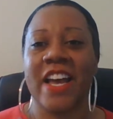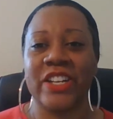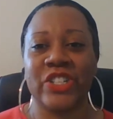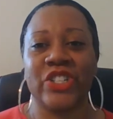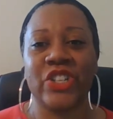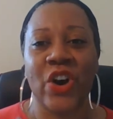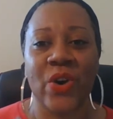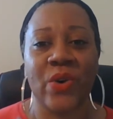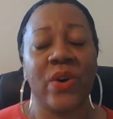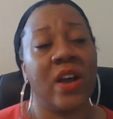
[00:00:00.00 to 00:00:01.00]
and
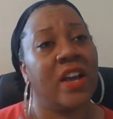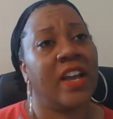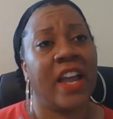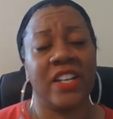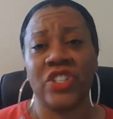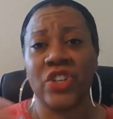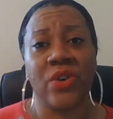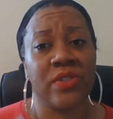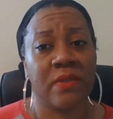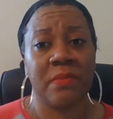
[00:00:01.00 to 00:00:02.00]
show
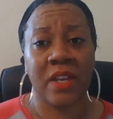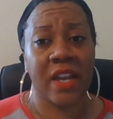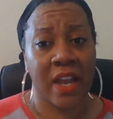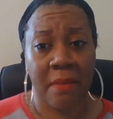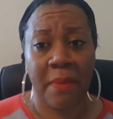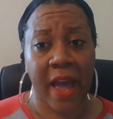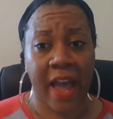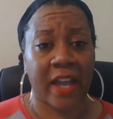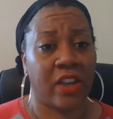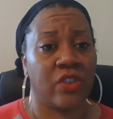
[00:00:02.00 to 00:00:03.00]
show them the
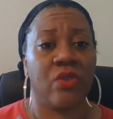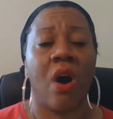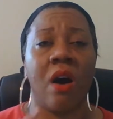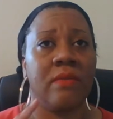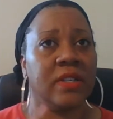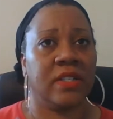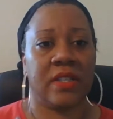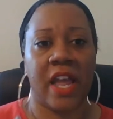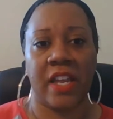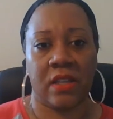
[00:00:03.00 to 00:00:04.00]
impact. You always
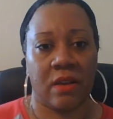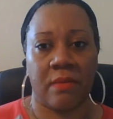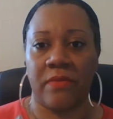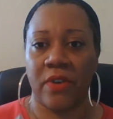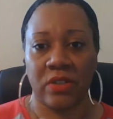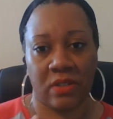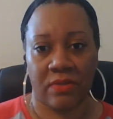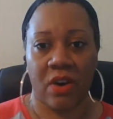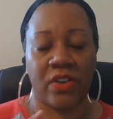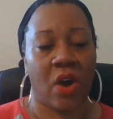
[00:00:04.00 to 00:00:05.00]
thank them. First
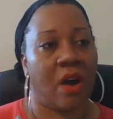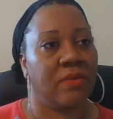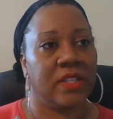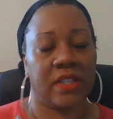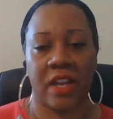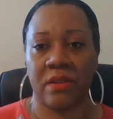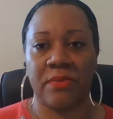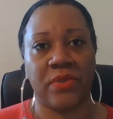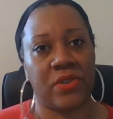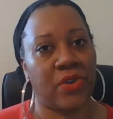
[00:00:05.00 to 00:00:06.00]
of all, you always thank them
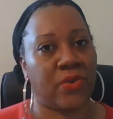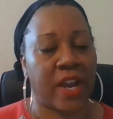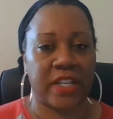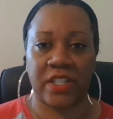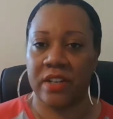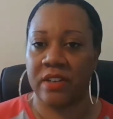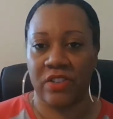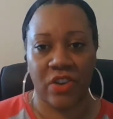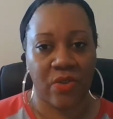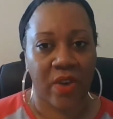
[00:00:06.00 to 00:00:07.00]
for the donation.
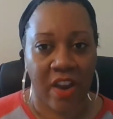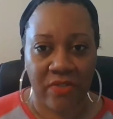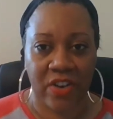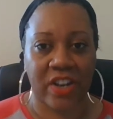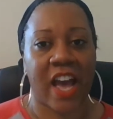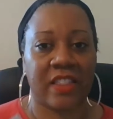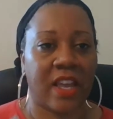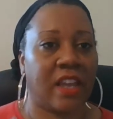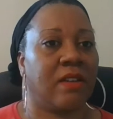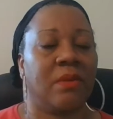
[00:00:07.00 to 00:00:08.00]
Don't ever not
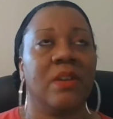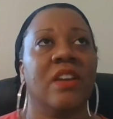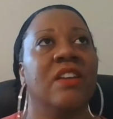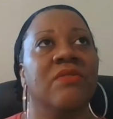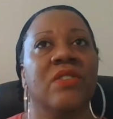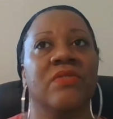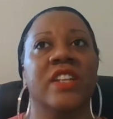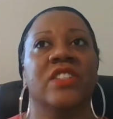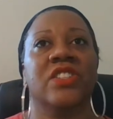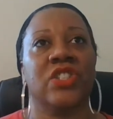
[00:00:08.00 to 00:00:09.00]
thank them. Even if
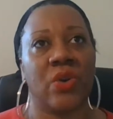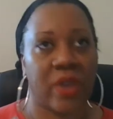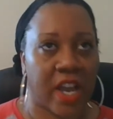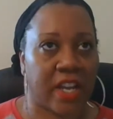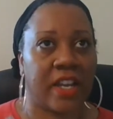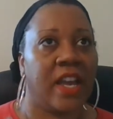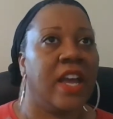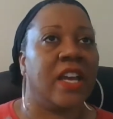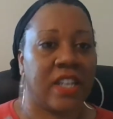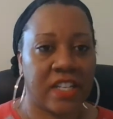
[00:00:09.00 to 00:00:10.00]
they just donated
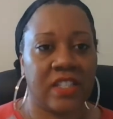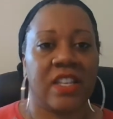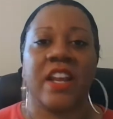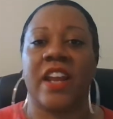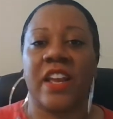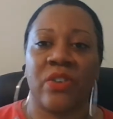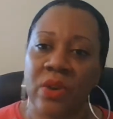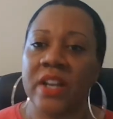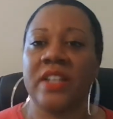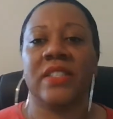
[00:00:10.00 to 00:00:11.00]
yesterday and they
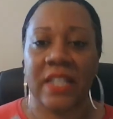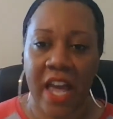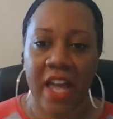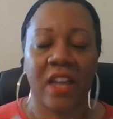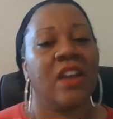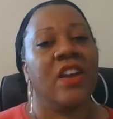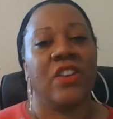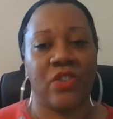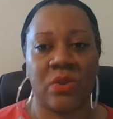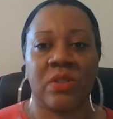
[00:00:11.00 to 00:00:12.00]
donated today,
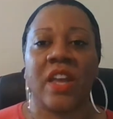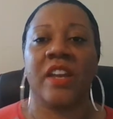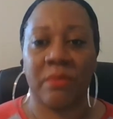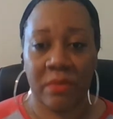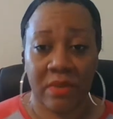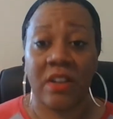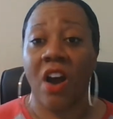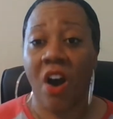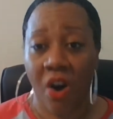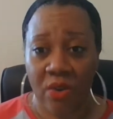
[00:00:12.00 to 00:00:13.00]
you're gonna thank them
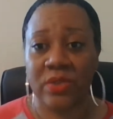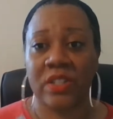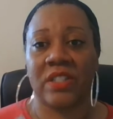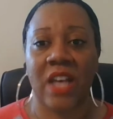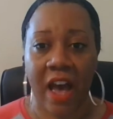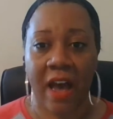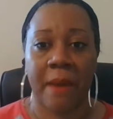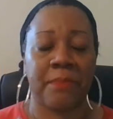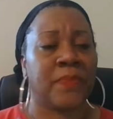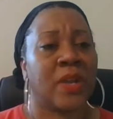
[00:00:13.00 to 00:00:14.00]
all the
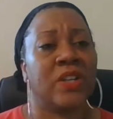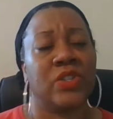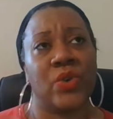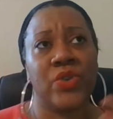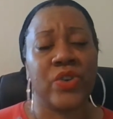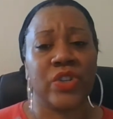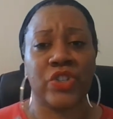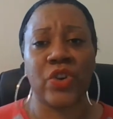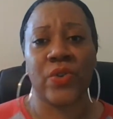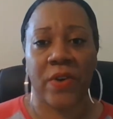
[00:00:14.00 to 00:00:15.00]
time. So you can
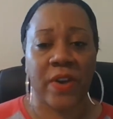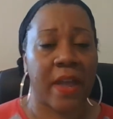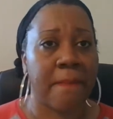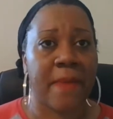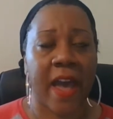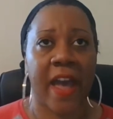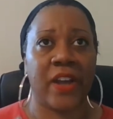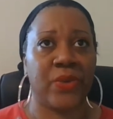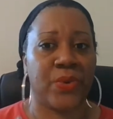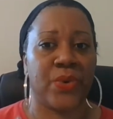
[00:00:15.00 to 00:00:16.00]
show the
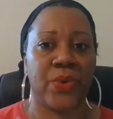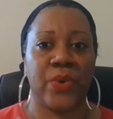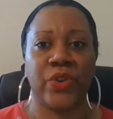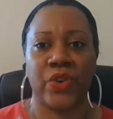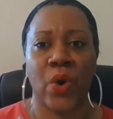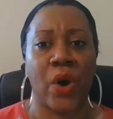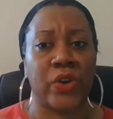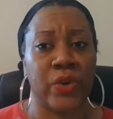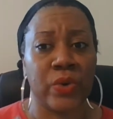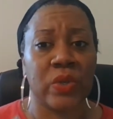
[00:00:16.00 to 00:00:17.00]
impact through, a
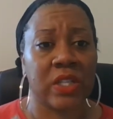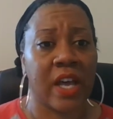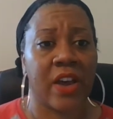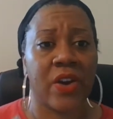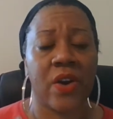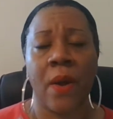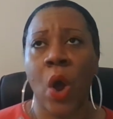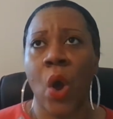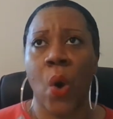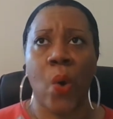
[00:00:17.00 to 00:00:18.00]
newsletter,
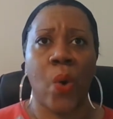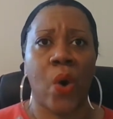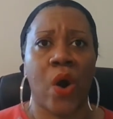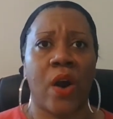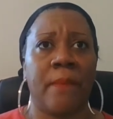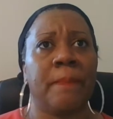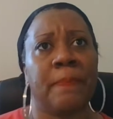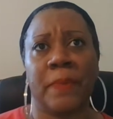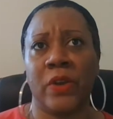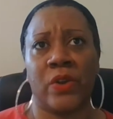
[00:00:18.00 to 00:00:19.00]
or,
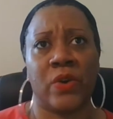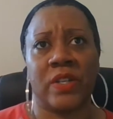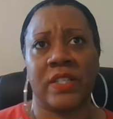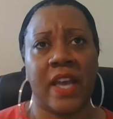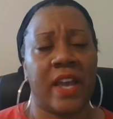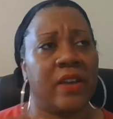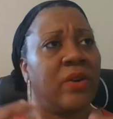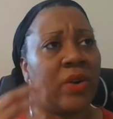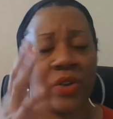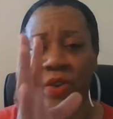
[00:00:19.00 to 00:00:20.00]
to say
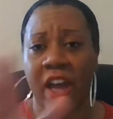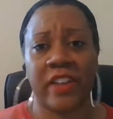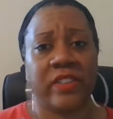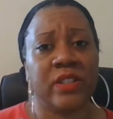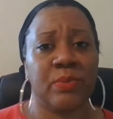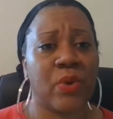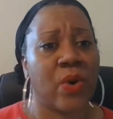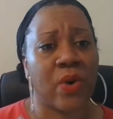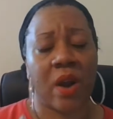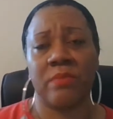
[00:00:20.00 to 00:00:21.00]
you had this
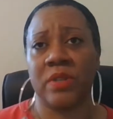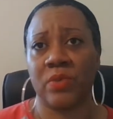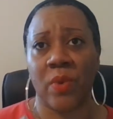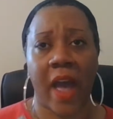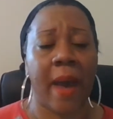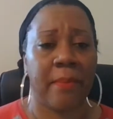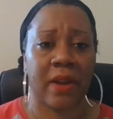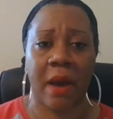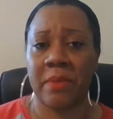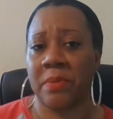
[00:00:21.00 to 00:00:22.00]
program, this what
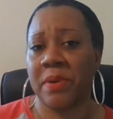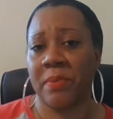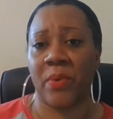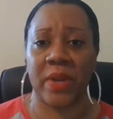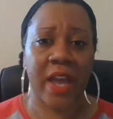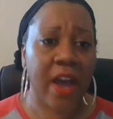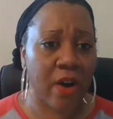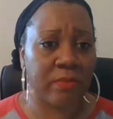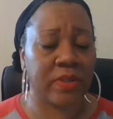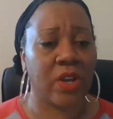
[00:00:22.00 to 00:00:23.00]
happened, how many people we
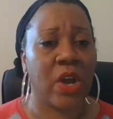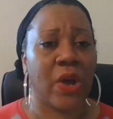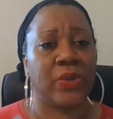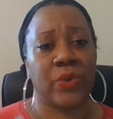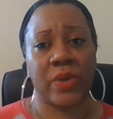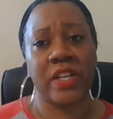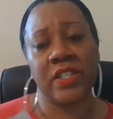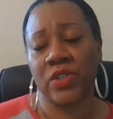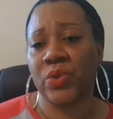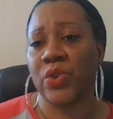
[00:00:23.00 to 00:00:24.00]
helped through
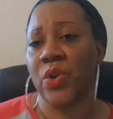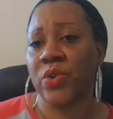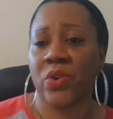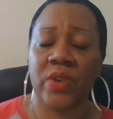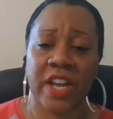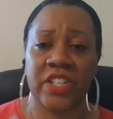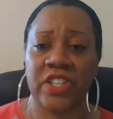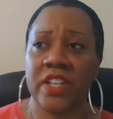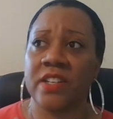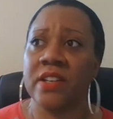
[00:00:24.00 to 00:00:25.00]
this, through your
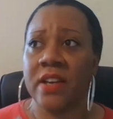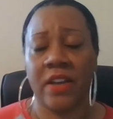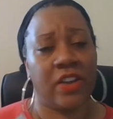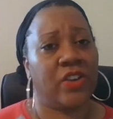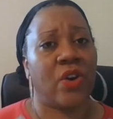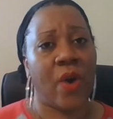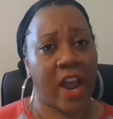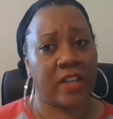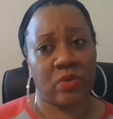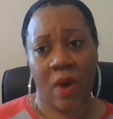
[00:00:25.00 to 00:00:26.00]
donation,
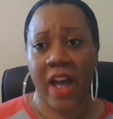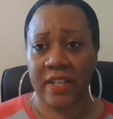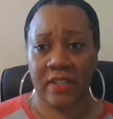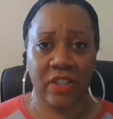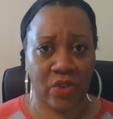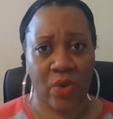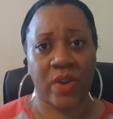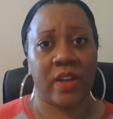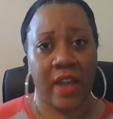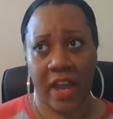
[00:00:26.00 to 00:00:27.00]
X, Y, and,
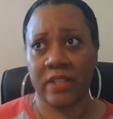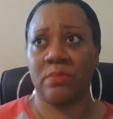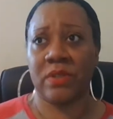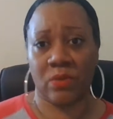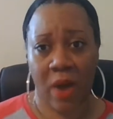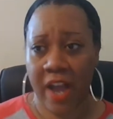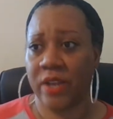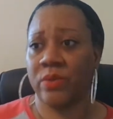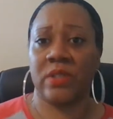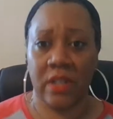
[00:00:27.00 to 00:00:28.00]
X plus Y
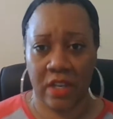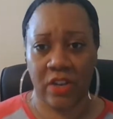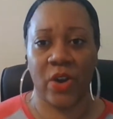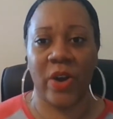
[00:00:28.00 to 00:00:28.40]
equals Z,